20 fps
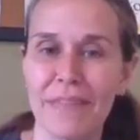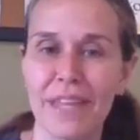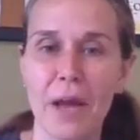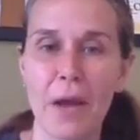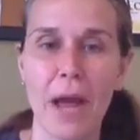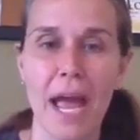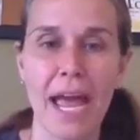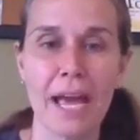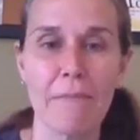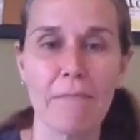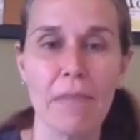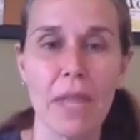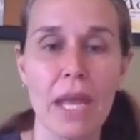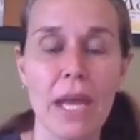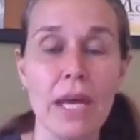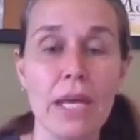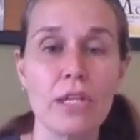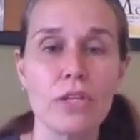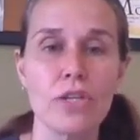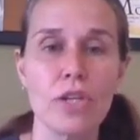Okay,
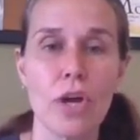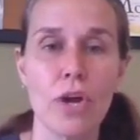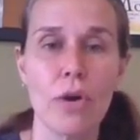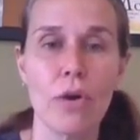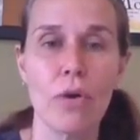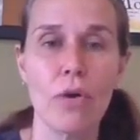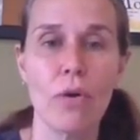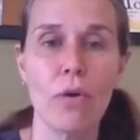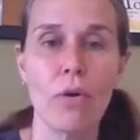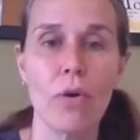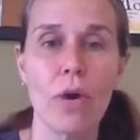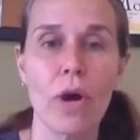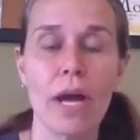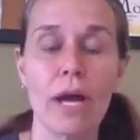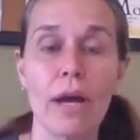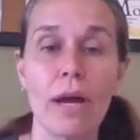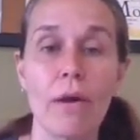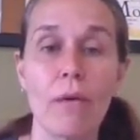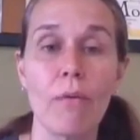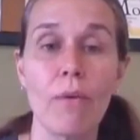so
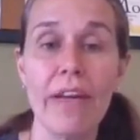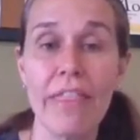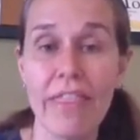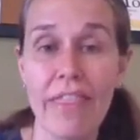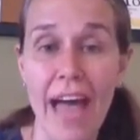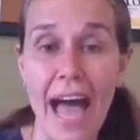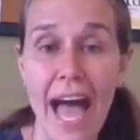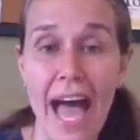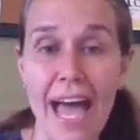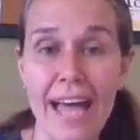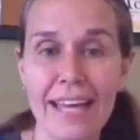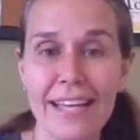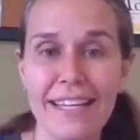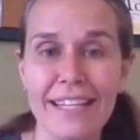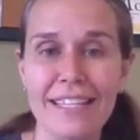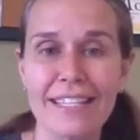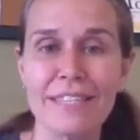with that,